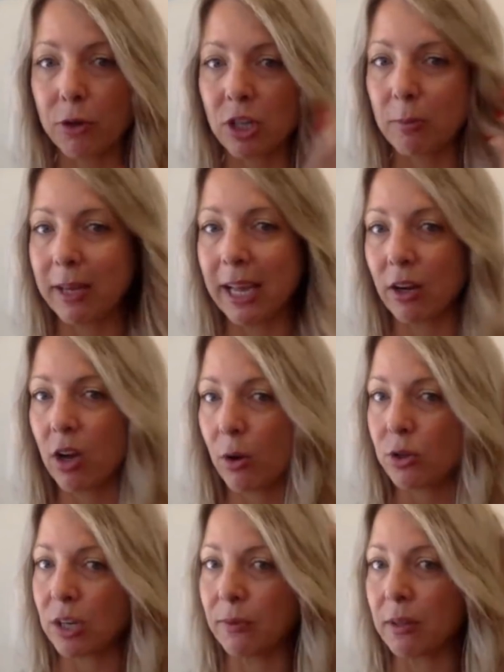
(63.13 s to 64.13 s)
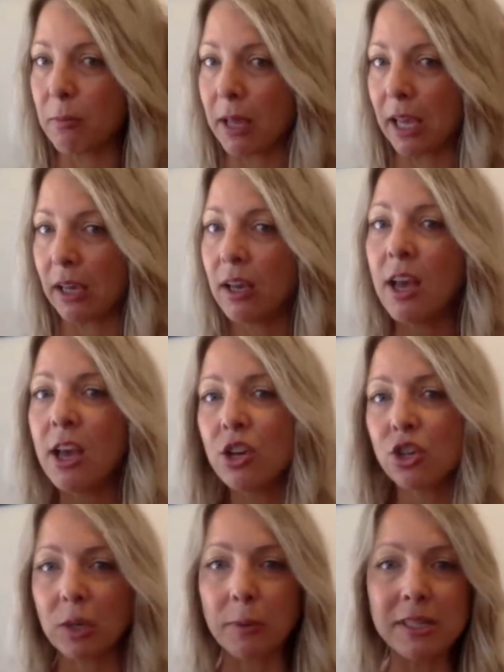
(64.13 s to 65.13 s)
she began coaching with me,
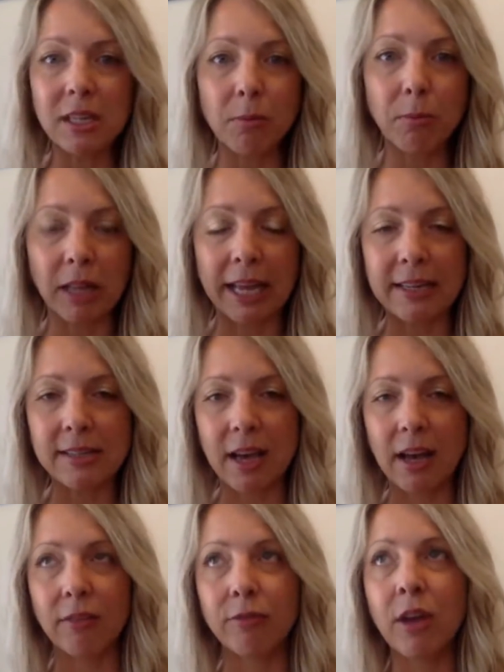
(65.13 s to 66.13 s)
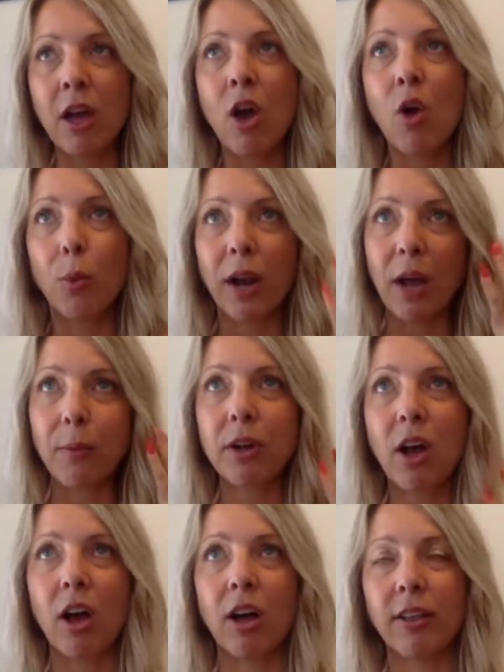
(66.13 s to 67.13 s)
she was in a place of what I would
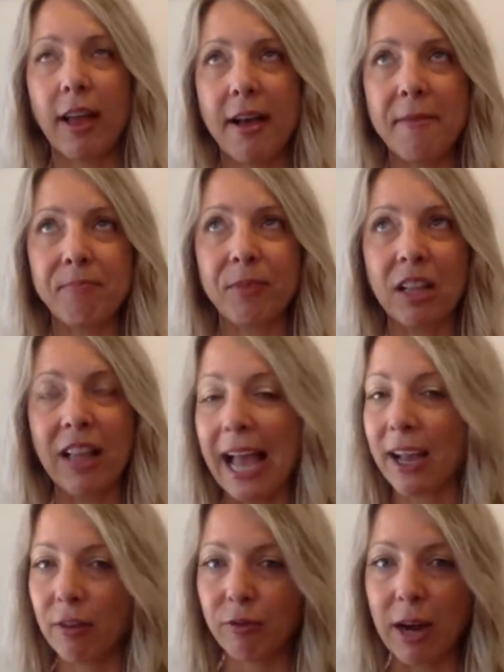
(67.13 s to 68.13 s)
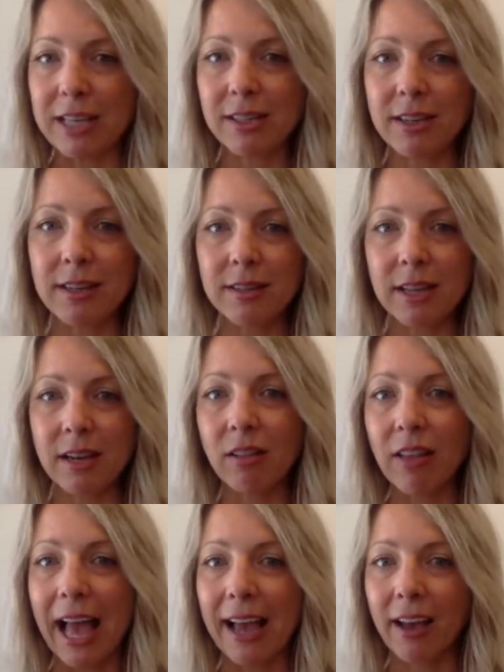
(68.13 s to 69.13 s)
call um, a lack of resonance and a
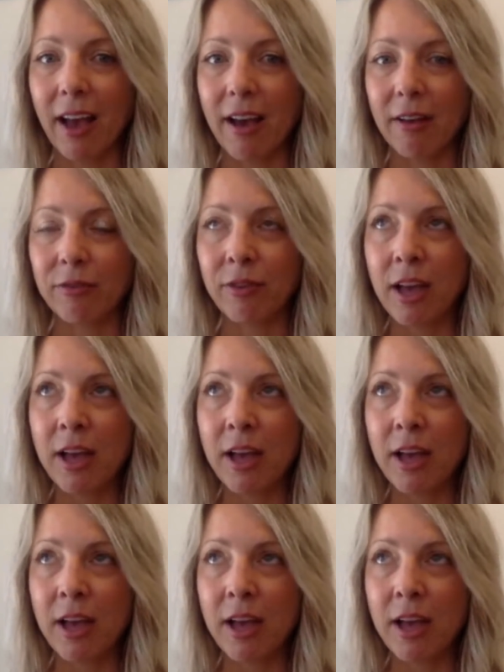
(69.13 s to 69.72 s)
lack of